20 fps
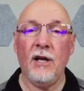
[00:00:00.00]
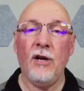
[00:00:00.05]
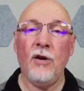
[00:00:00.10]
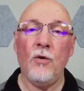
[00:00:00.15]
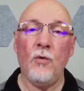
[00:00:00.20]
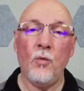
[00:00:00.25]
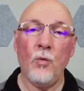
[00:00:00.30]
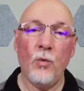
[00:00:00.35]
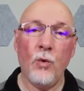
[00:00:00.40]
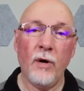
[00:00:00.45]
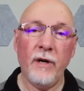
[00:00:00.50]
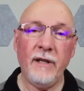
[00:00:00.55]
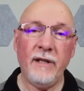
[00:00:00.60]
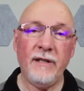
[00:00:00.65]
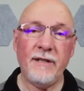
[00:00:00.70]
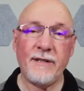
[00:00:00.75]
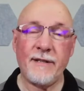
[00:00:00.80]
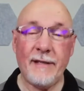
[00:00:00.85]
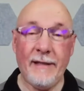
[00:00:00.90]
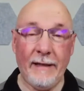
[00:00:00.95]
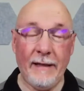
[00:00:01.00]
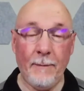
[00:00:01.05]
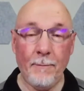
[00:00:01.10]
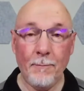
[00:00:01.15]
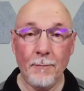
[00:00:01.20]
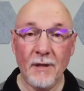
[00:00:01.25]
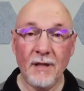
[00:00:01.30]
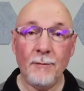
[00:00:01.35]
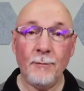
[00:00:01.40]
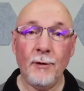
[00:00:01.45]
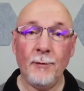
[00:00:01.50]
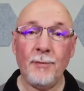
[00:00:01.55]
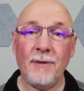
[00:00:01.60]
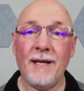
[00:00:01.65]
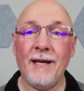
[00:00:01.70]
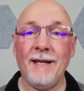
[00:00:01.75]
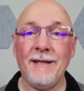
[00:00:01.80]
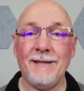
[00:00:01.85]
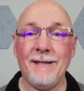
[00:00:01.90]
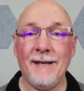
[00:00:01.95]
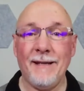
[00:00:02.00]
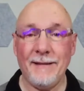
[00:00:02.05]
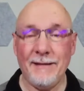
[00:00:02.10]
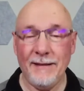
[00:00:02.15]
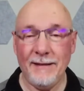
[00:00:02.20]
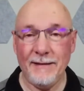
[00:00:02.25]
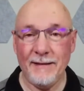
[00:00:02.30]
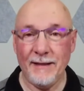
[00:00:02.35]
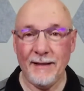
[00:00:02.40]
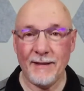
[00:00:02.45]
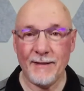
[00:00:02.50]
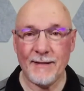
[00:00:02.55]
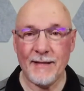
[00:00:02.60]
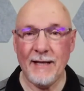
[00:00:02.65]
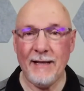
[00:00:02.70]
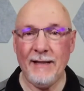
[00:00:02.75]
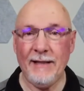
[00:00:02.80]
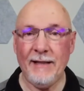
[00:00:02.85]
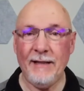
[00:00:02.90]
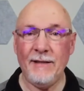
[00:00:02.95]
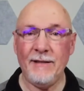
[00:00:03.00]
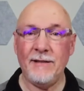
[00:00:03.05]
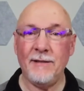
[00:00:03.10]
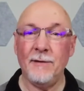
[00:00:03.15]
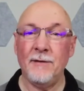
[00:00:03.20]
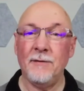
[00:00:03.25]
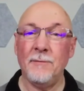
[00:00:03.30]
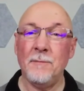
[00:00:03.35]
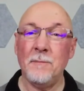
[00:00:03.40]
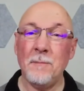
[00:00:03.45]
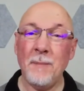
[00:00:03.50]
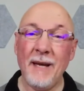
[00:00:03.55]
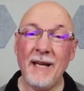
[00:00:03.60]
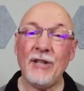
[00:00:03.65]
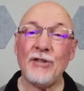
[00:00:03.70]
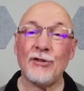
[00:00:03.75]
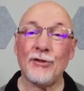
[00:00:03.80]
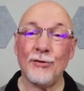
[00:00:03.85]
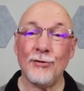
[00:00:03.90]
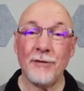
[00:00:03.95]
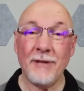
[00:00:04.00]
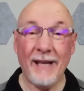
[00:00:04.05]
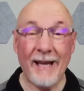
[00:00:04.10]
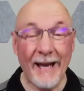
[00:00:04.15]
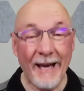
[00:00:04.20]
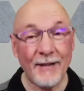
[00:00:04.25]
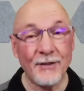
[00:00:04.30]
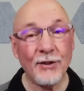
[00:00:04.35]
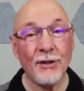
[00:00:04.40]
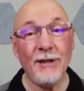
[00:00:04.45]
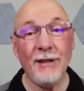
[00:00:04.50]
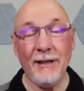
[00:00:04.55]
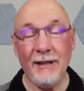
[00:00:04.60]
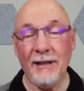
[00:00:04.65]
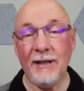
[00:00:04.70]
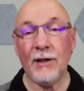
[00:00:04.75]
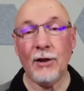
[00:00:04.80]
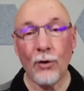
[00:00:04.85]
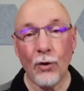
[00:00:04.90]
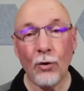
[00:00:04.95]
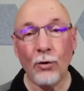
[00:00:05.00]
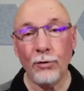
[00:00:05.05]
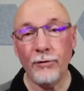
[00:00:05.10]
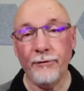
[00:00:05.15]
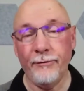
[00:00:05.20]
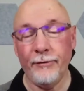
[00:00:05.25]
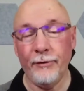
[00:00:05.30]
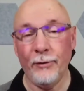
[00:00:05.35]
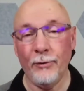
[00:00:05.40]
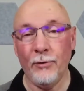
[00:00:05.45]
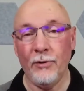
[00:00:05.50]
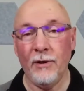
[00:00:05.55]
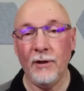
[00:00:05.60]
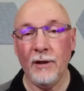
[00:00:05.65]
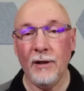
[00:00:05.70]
What is the minimum contact details they need to make sure they actually get a hold of you?